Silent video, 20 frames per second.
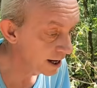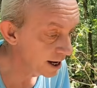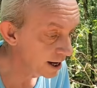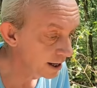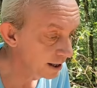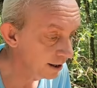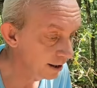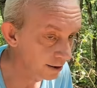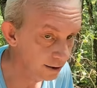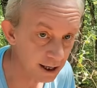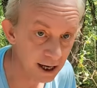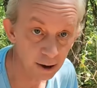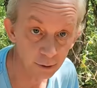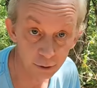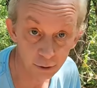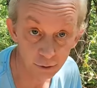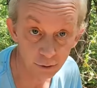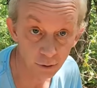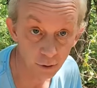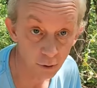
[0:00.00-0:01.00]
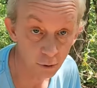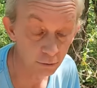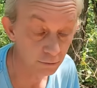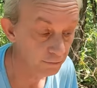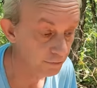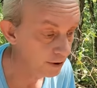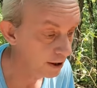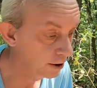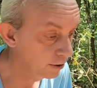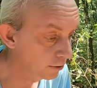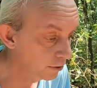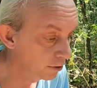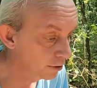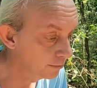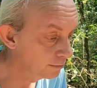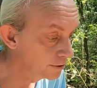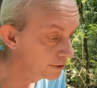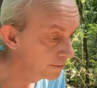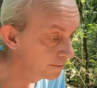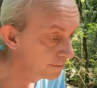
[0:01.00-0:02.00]
they allowed you to own
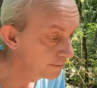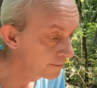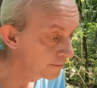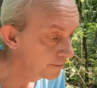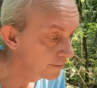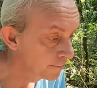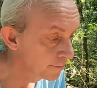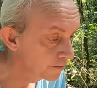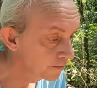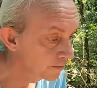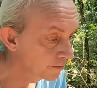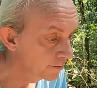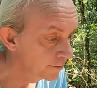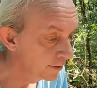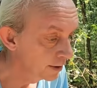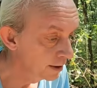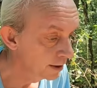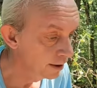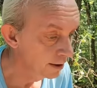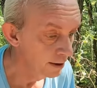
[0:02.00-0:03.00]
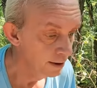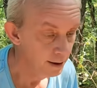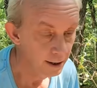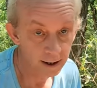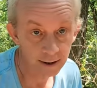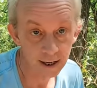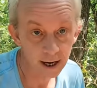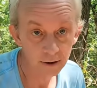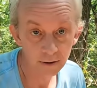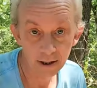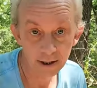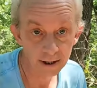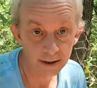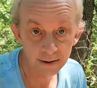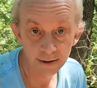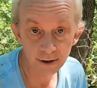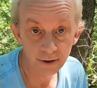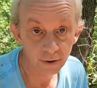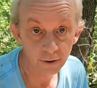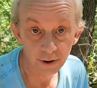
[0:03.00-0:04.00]
firearms. And now, like
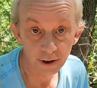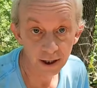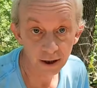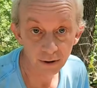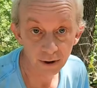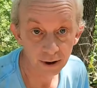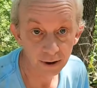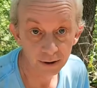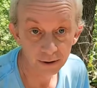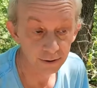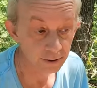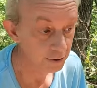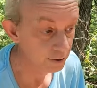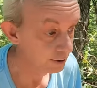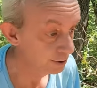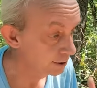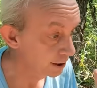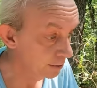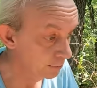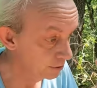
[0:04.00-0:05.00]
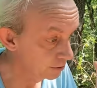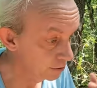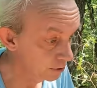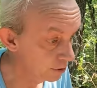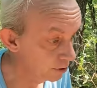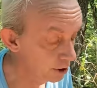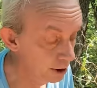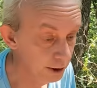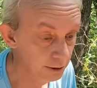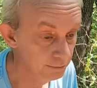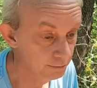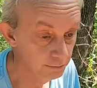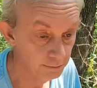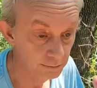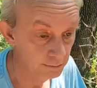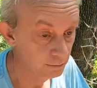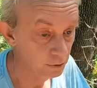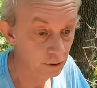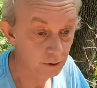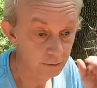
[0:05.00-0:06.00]
I said, you can carry guns in the state of Missouri
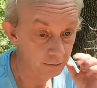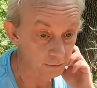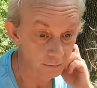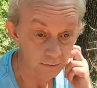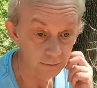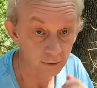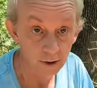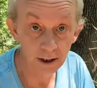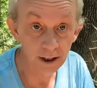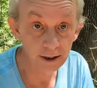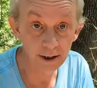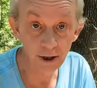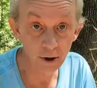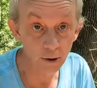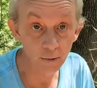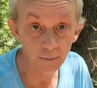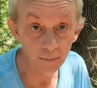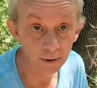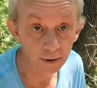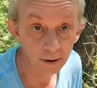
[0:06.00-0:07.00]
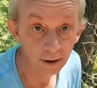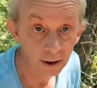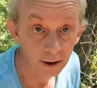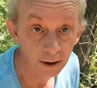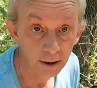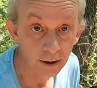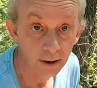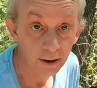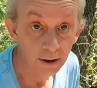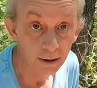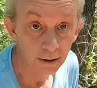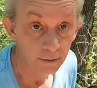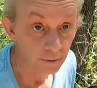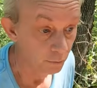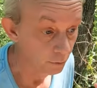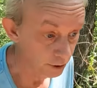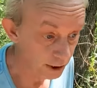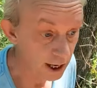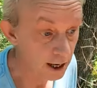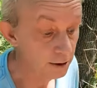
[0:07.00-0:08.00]
in the open
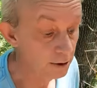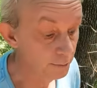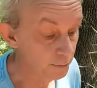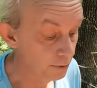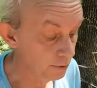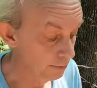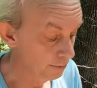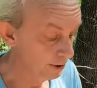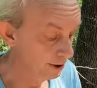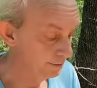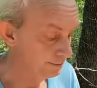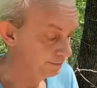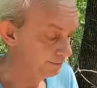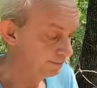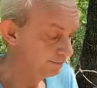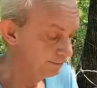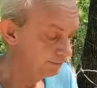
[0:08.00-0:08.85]
without a permit.